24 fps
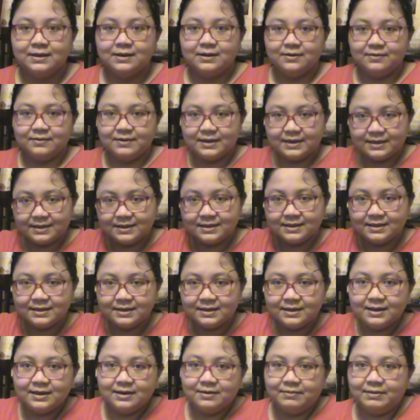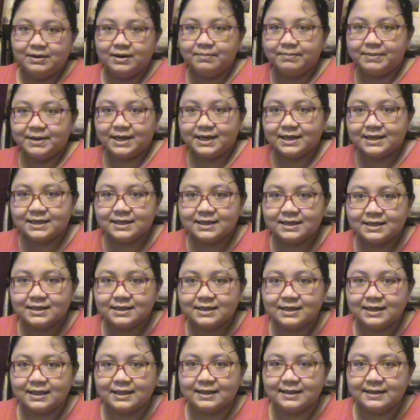Alright, we are back.
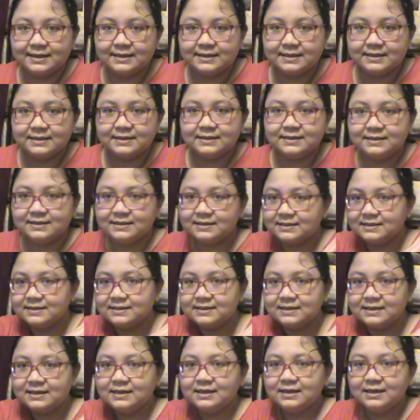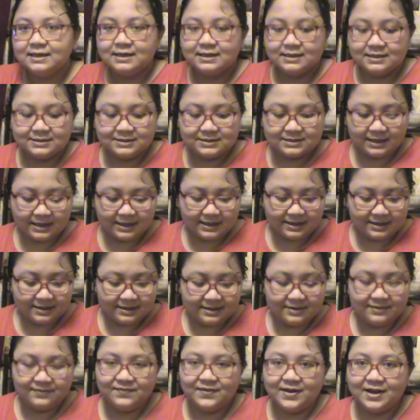It's Lita.
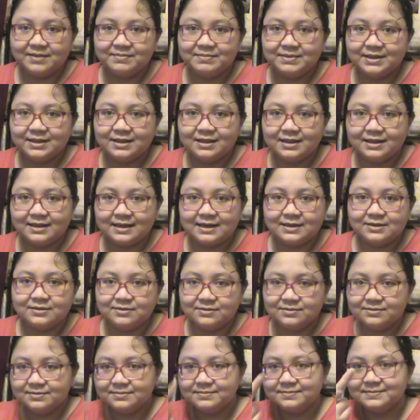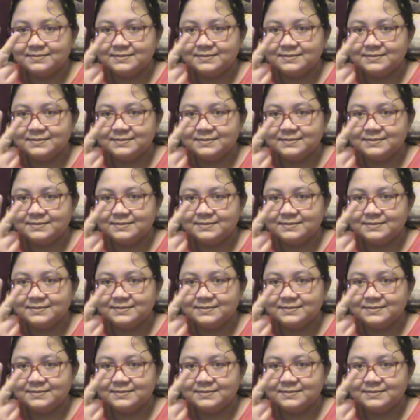Vlogmas day 2.